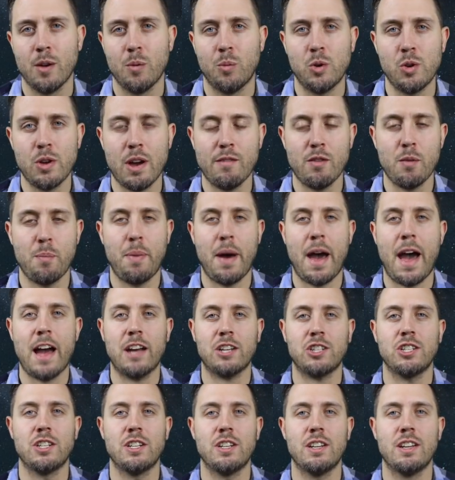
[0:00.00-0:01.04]
When you have a
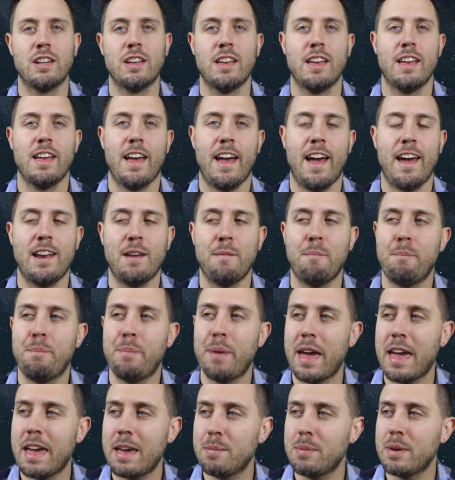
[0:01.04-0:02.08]
passion and a
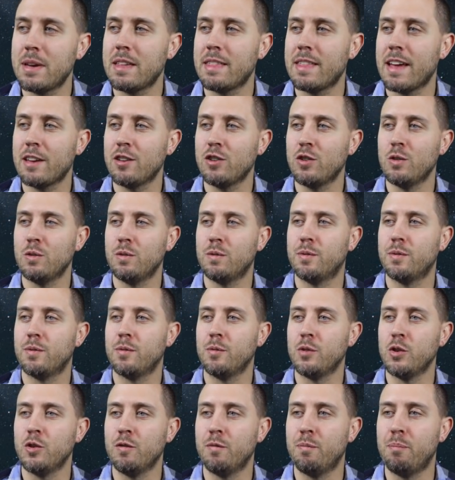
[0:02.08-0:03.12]
baby that you've
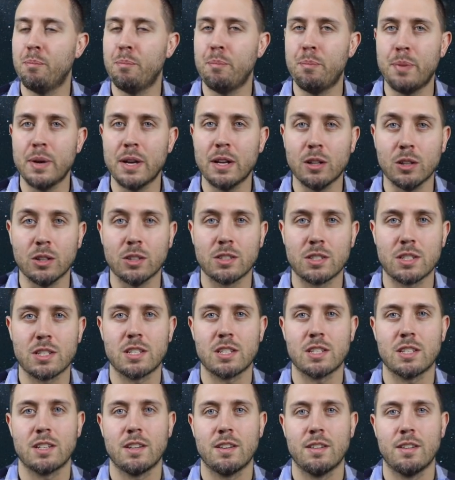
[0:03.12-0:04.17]

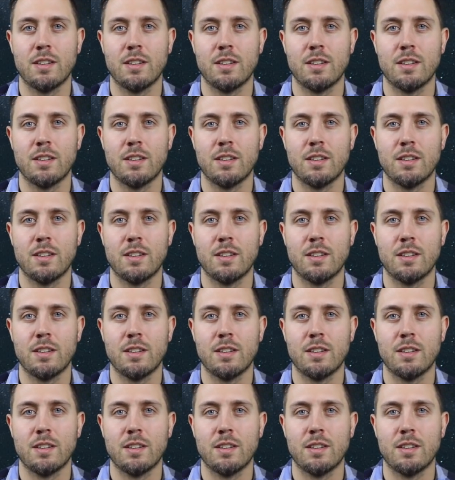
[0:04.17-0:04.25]
built,